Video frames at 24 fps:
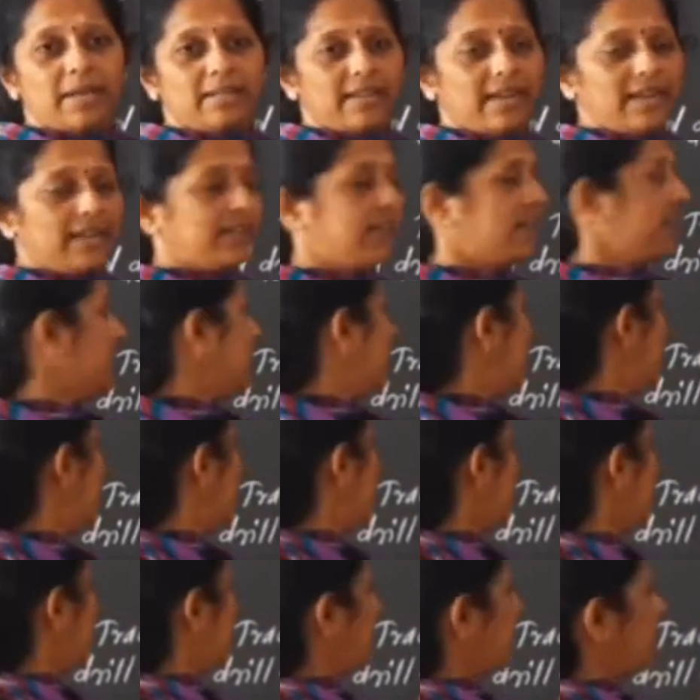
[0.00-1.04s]

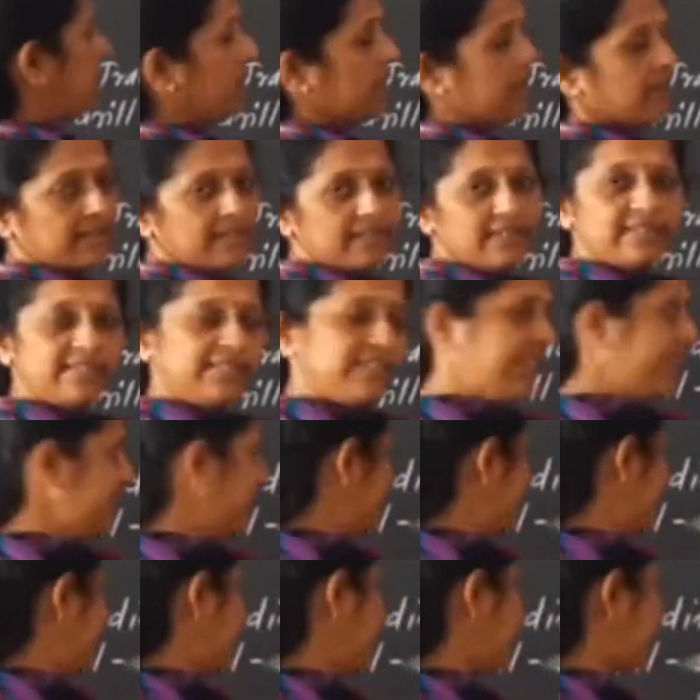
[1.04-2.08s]
that here
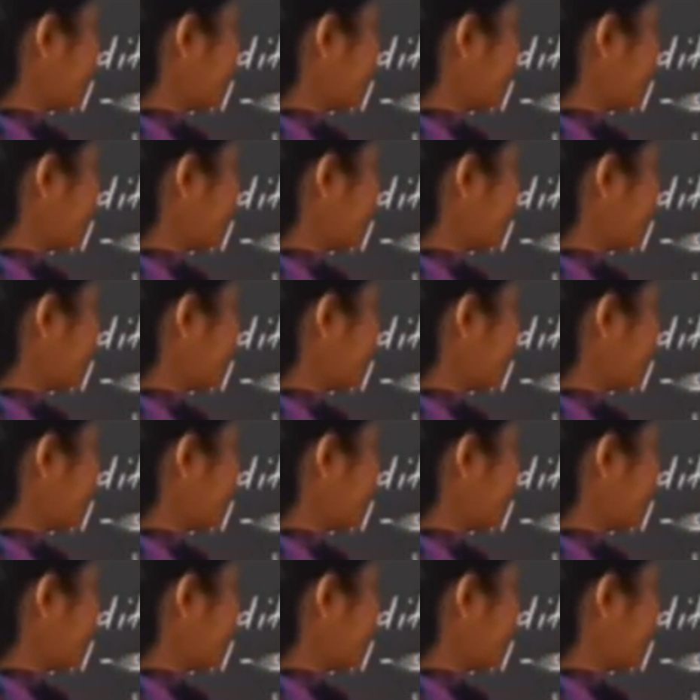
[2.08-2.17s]
seeds